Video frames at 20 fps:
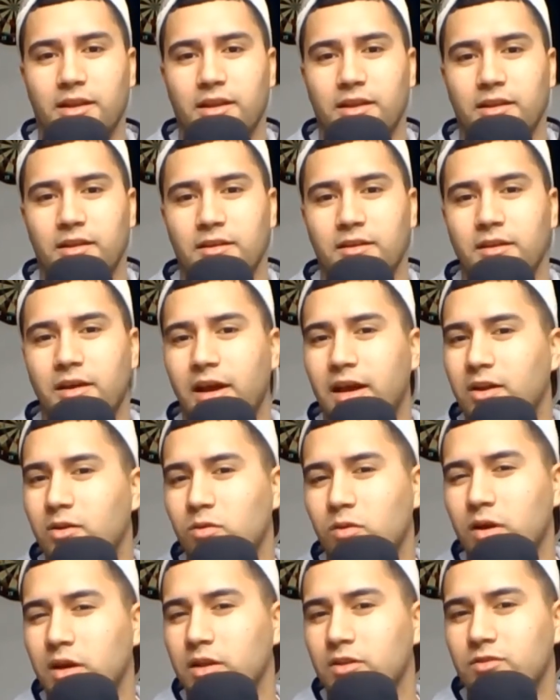I don't
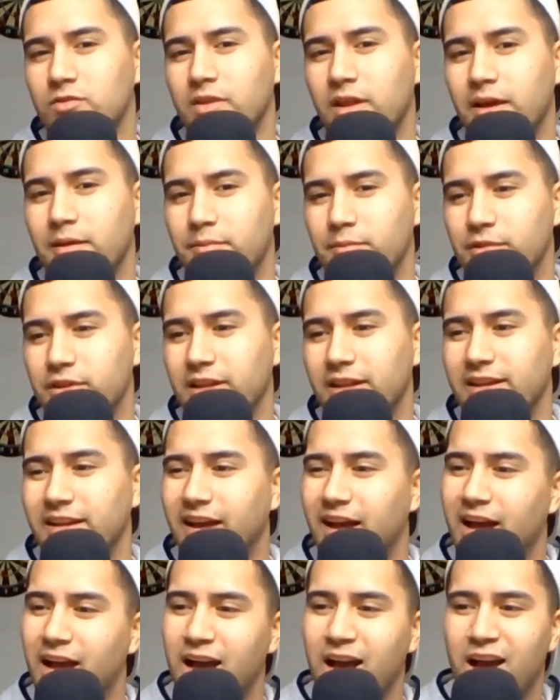want to do that, and be
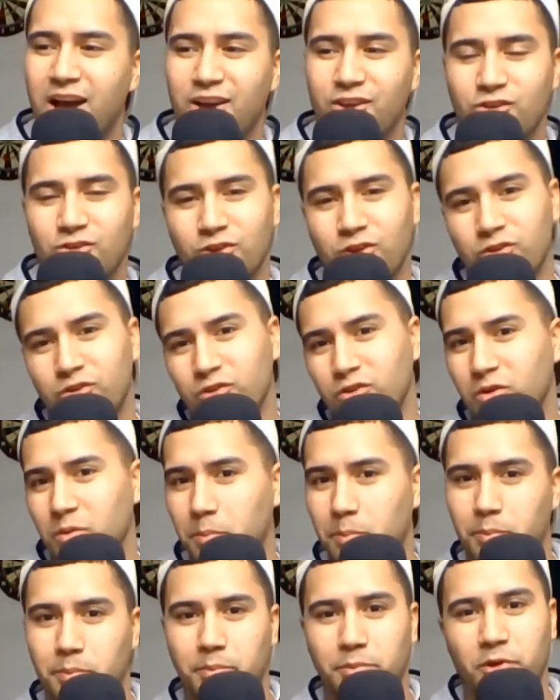you're
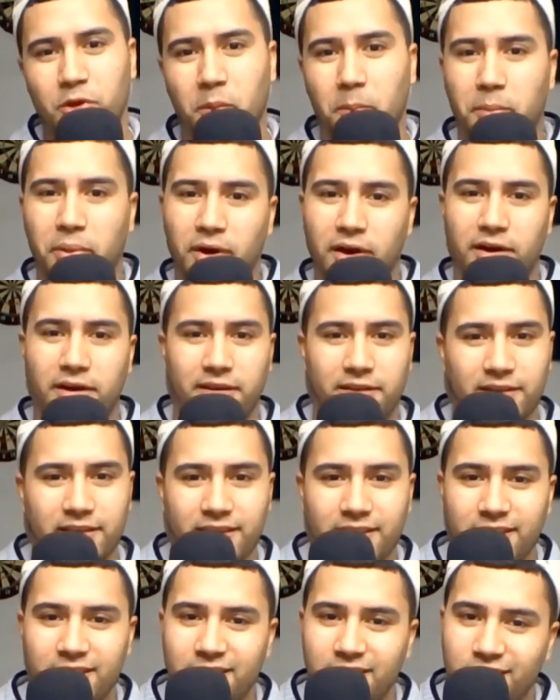a punk,
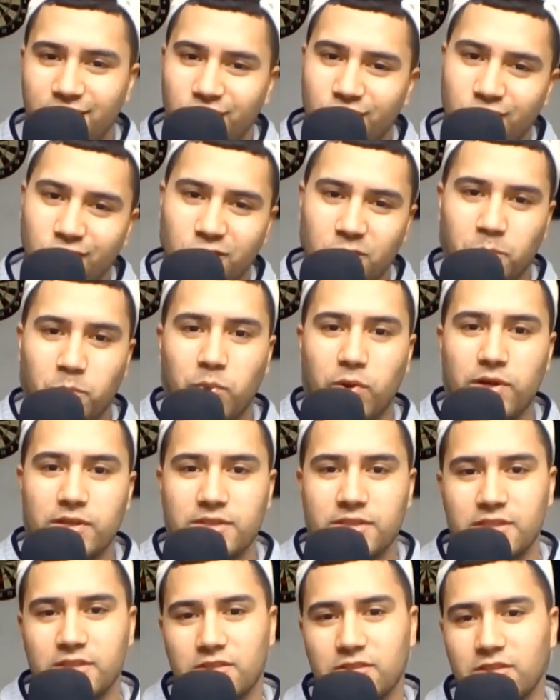you're a pussy.
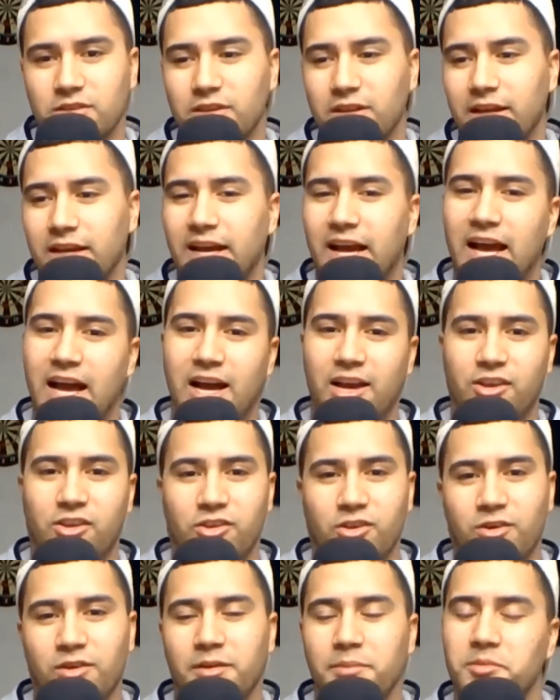So you're
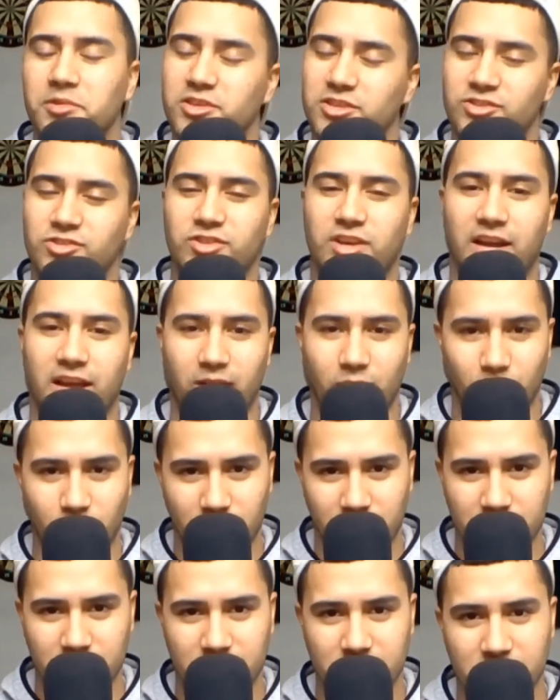let me just try it
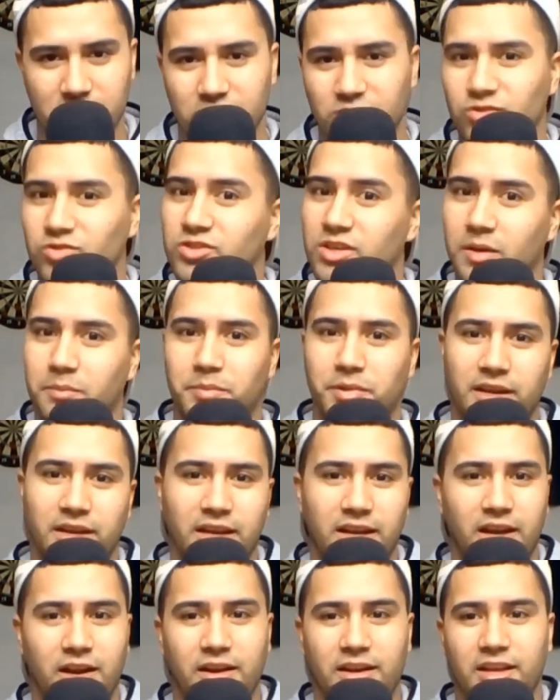once, and then you jump in and
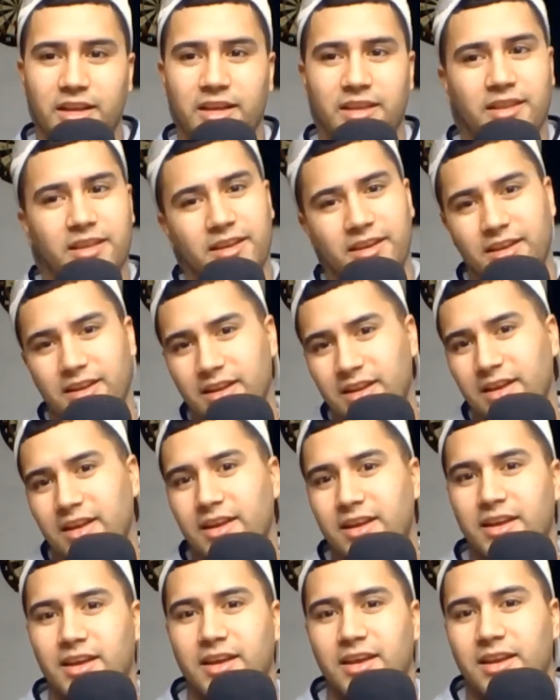on it, and then
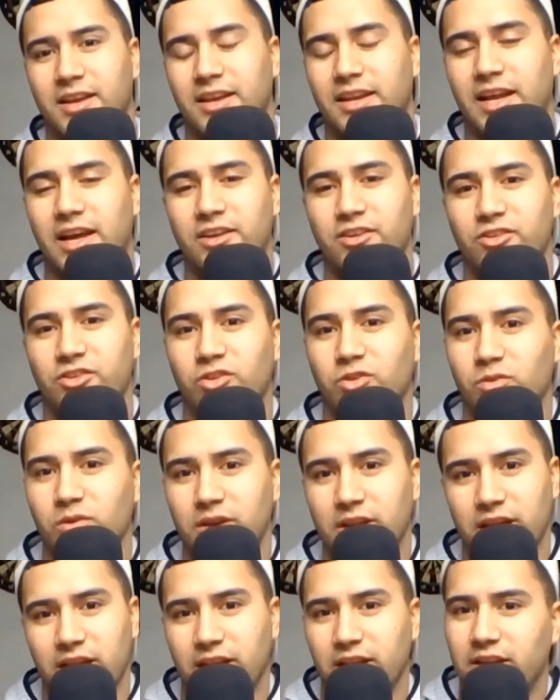now you're doing
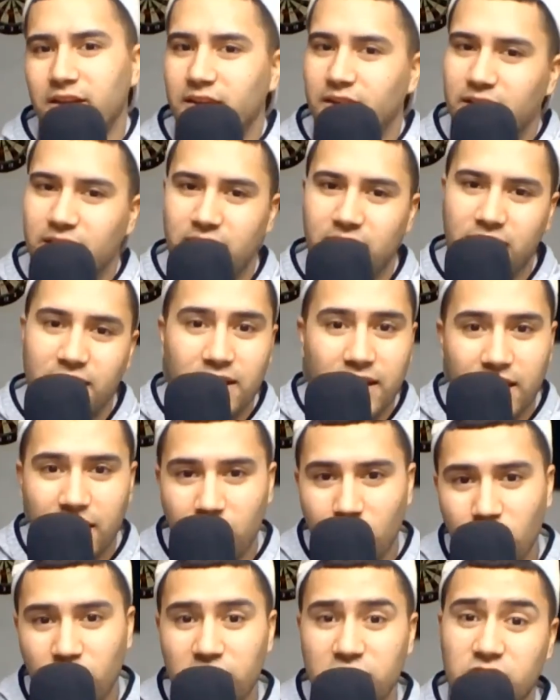it
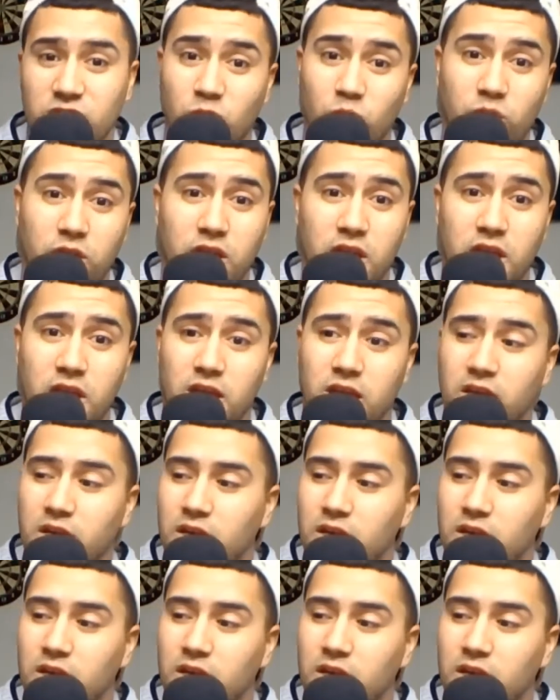once a week,